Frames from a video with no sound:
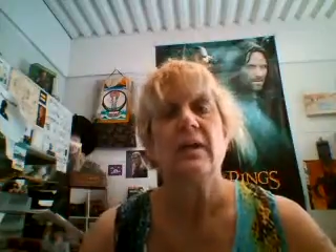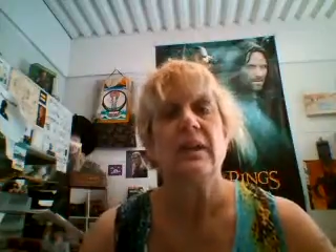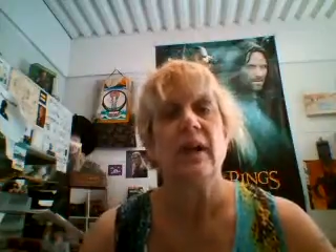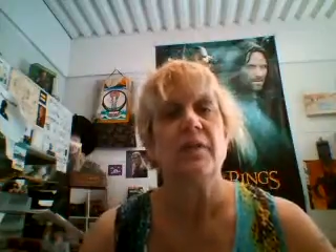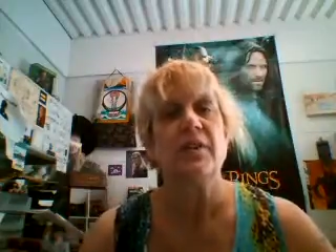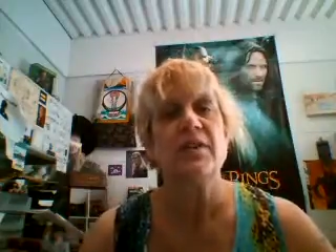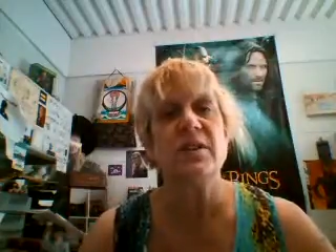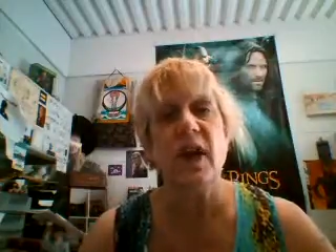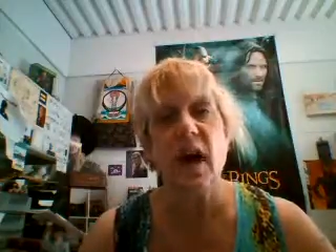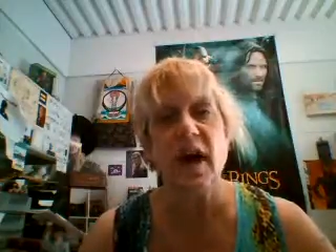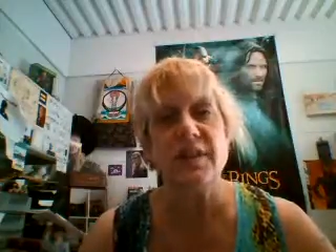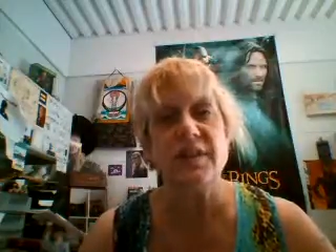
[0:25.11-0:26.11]
Now, the
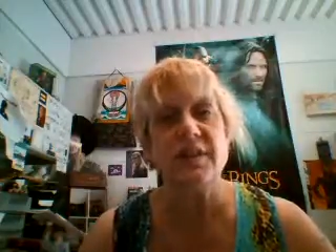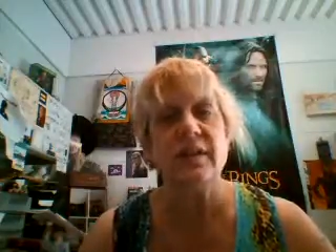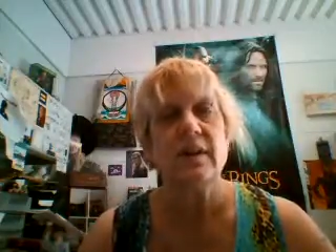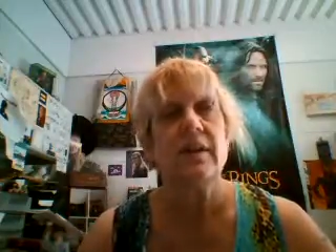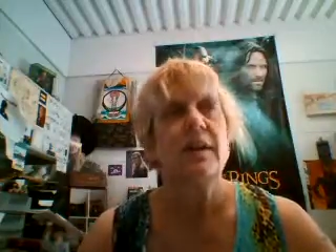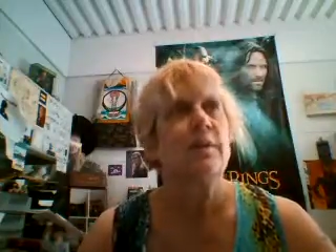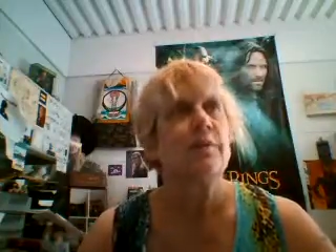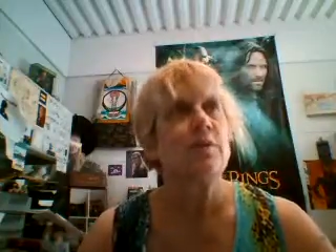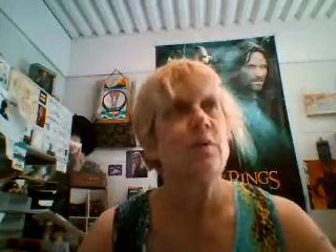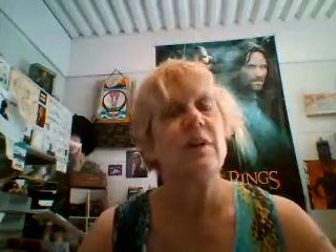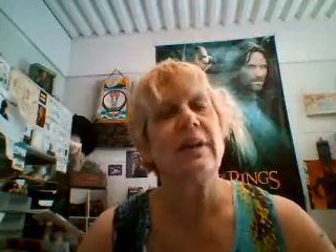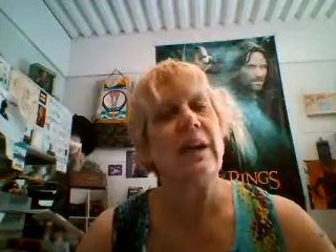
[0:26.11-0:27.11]
dust,
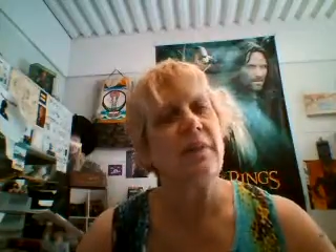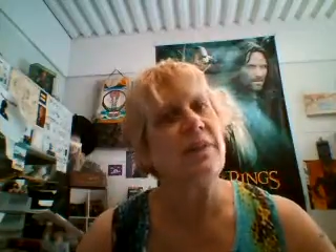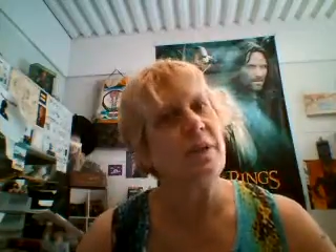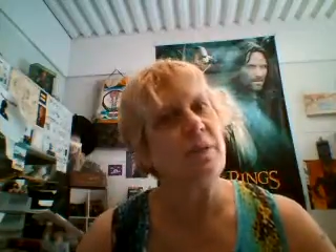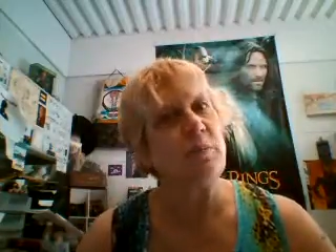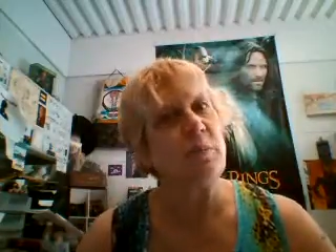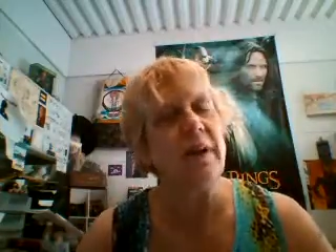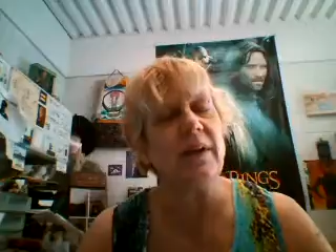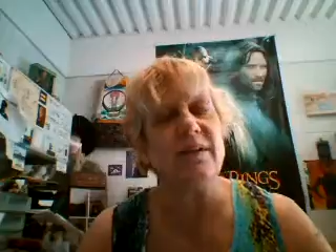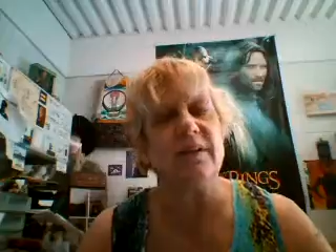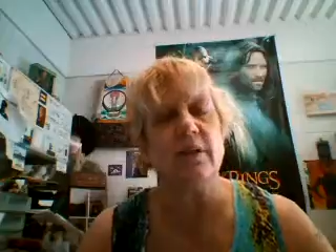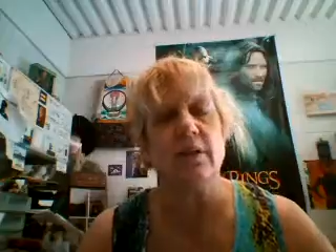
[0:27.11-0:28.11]
sort of like the dust
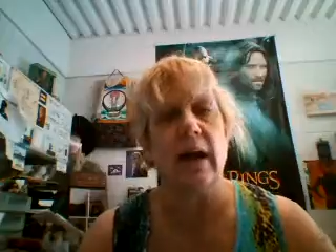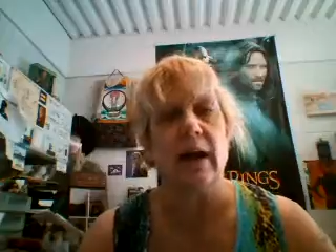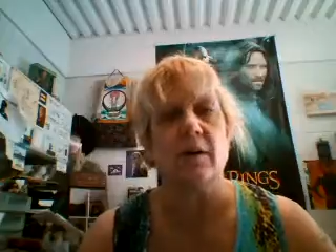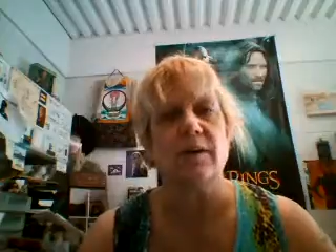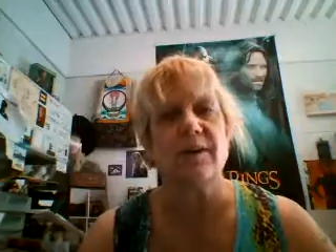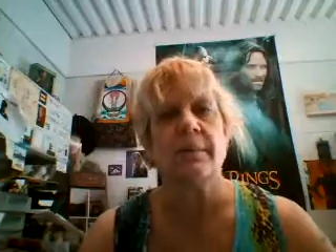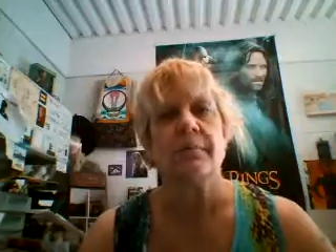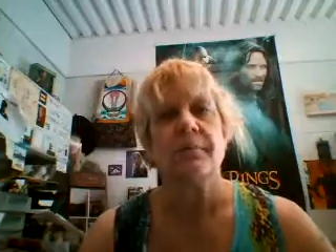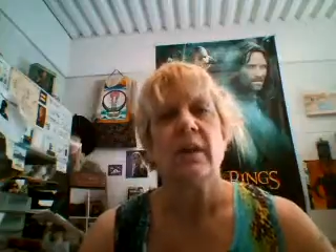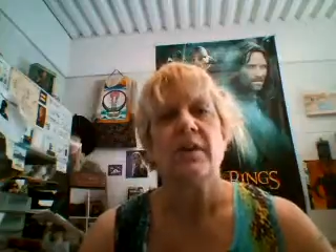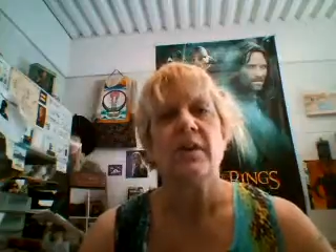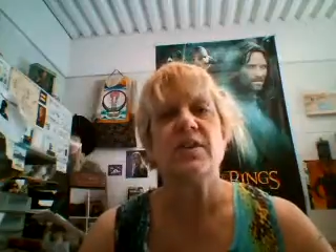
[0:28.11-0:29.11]
bunnies in your house,
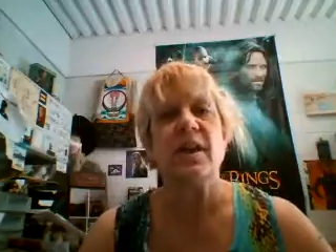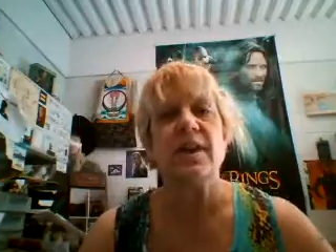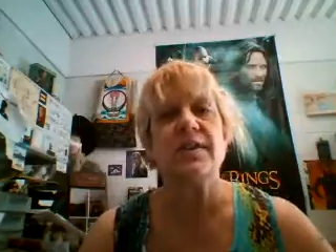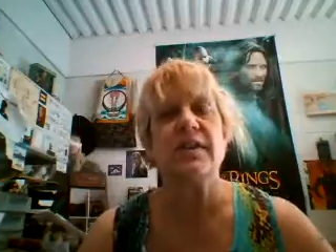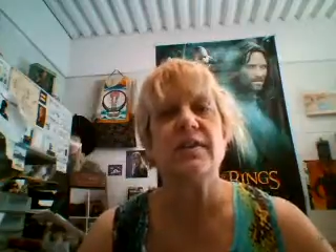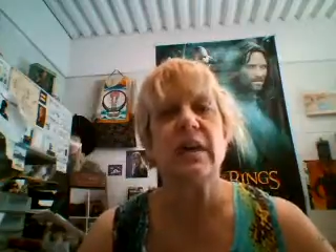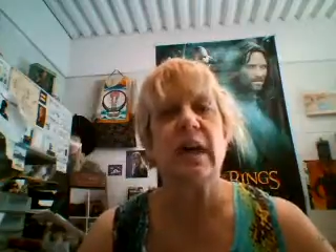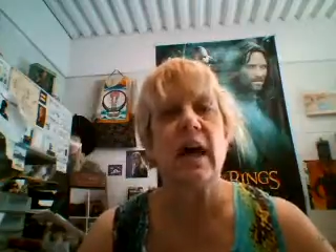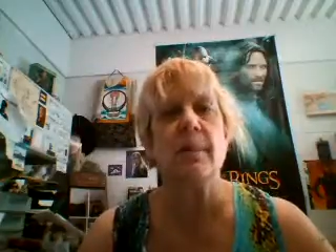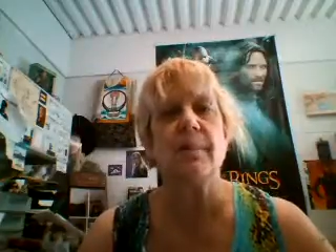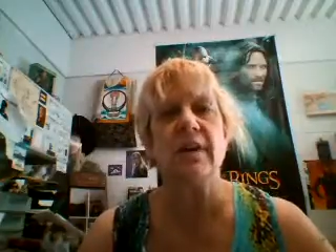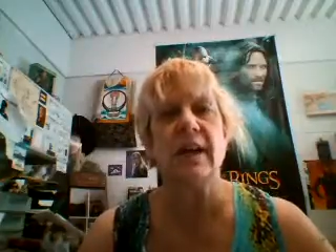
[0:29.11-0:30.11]
the dust is a
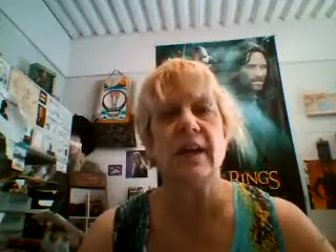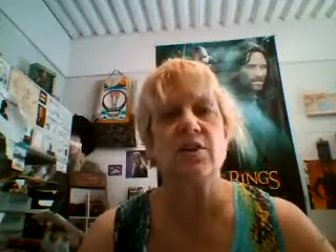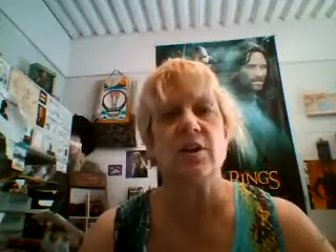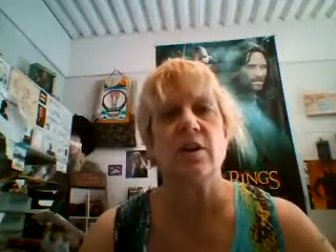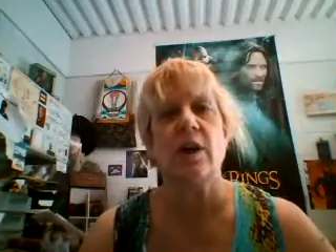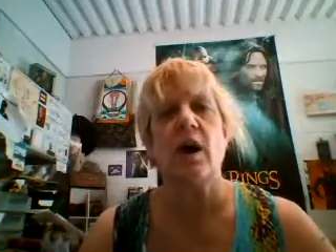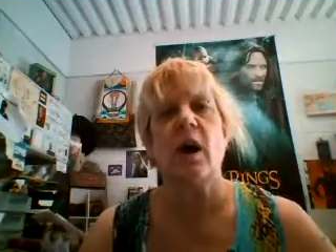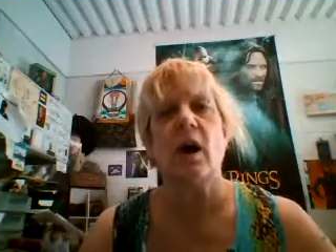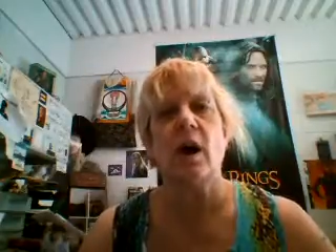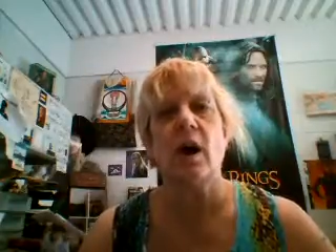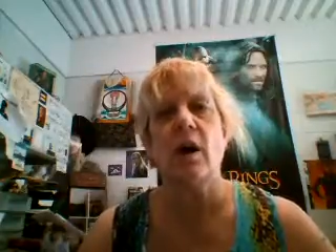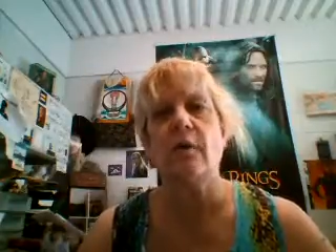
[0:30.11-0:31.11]
combination
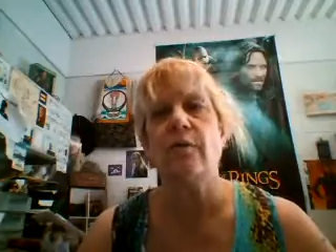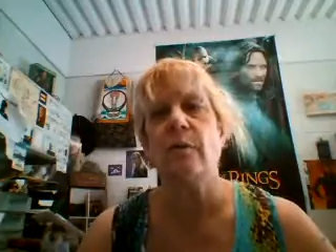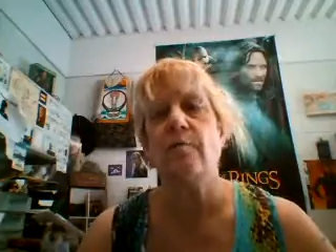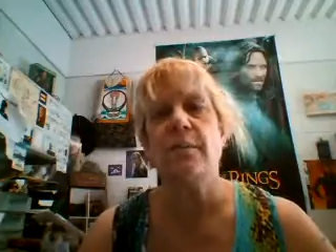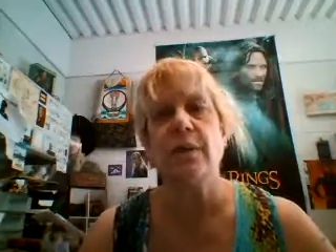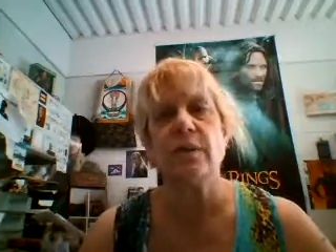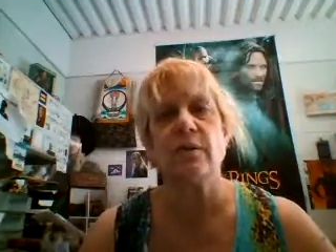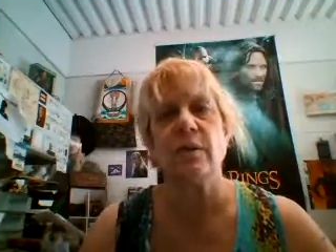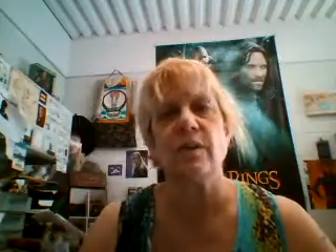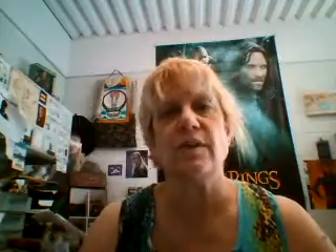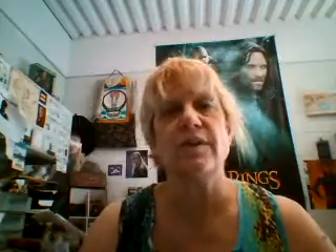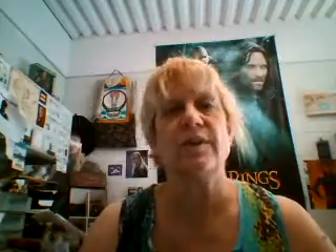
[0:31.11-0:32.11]
of
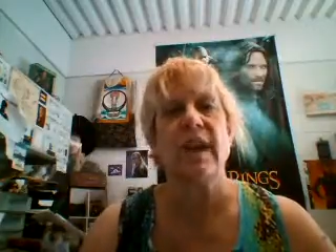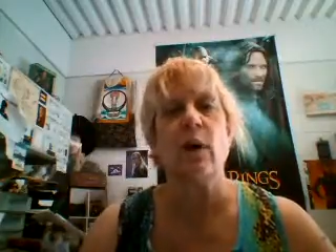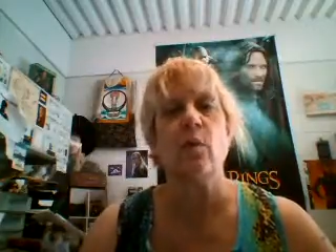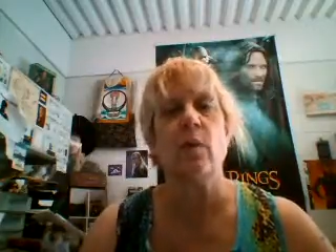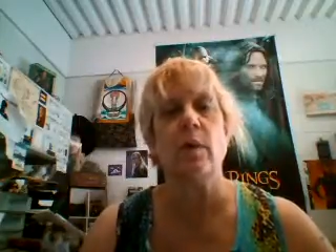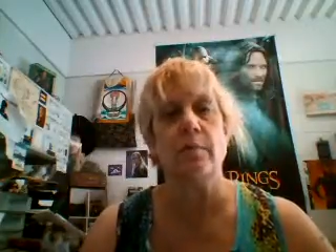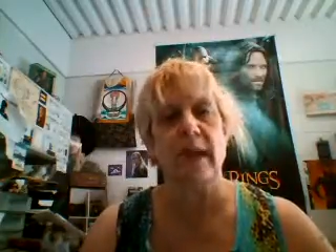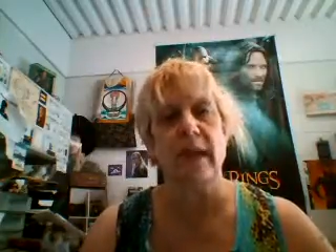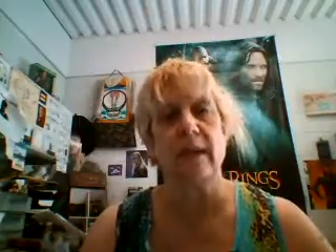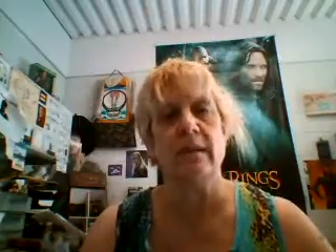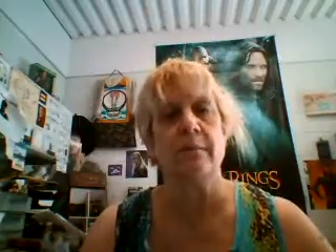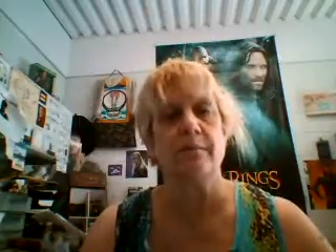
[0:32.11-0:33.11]
minerals that will
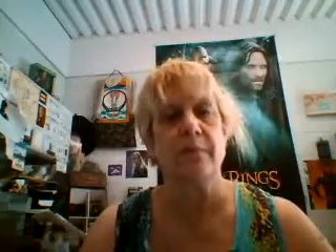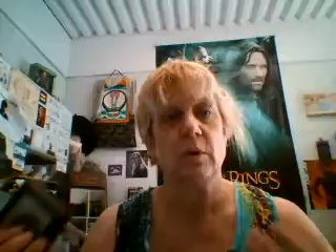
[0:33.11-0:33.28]
make